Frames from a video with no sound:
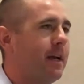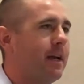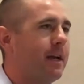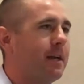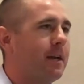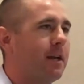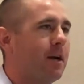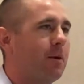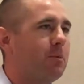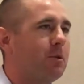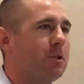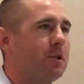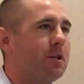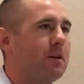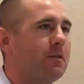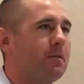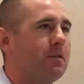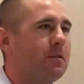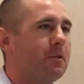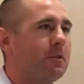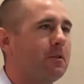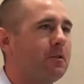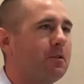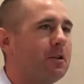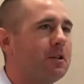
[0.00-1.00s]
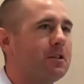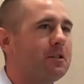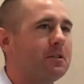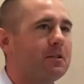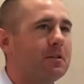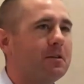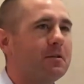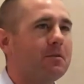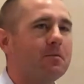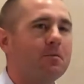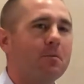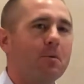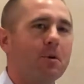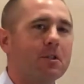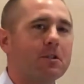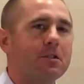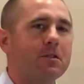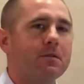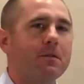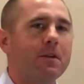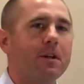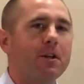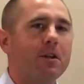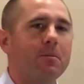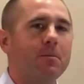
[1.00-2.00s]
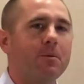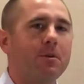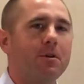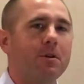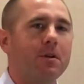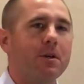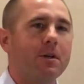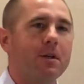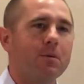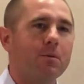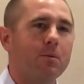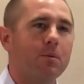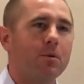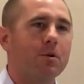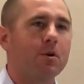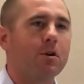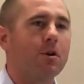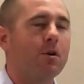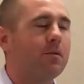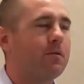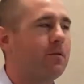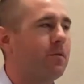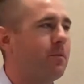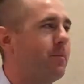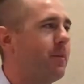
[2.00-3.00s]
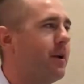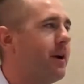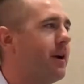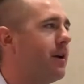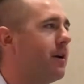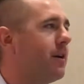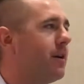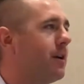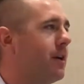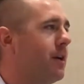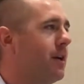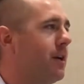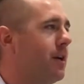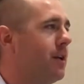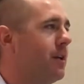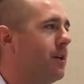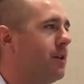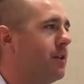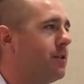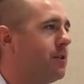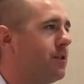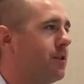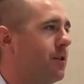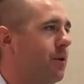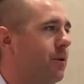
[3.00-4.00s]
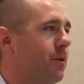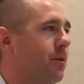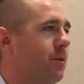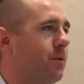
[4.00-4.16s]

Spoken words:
and and I'll be given the list of what's available, and we'll go from there. So